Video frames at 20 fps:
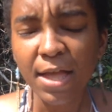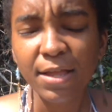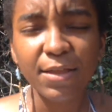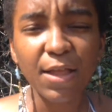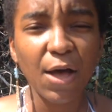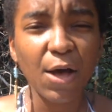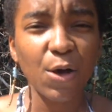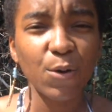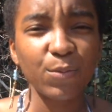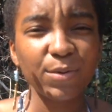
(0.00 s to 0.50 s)

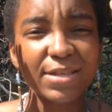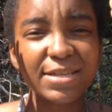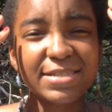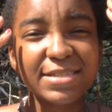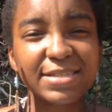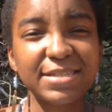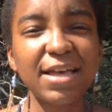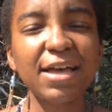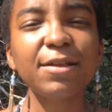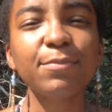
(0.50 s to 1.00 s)
Now, when this
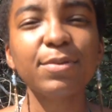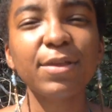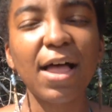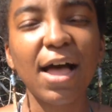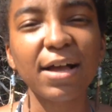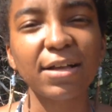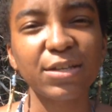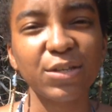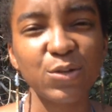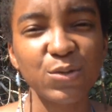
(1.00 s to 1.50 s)
is
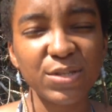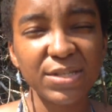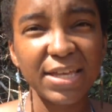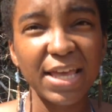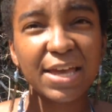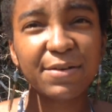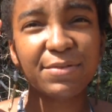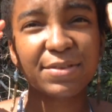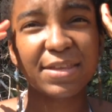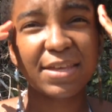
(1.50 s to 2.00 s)
unblocked, you
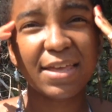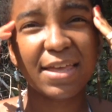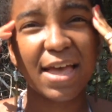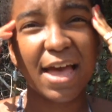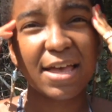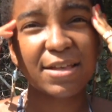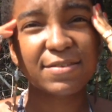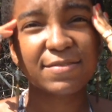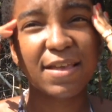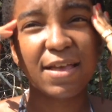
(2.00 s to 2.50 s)
see everything
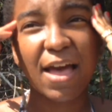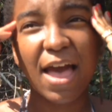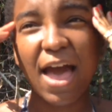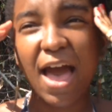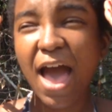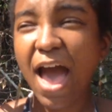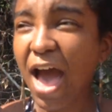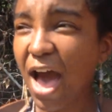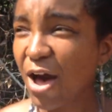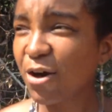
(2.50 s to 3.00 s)
as
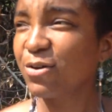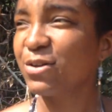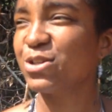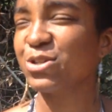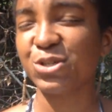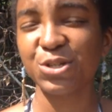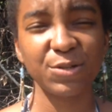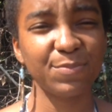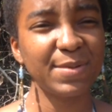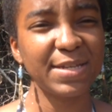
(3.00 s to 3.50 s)
how it
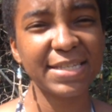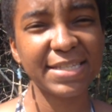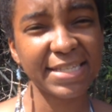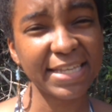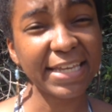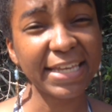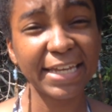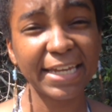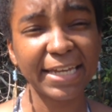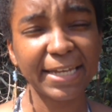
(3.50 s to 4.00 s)
should be
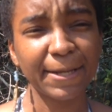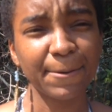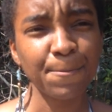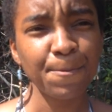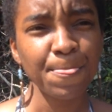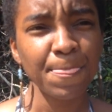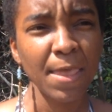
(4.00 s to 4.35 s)
seen.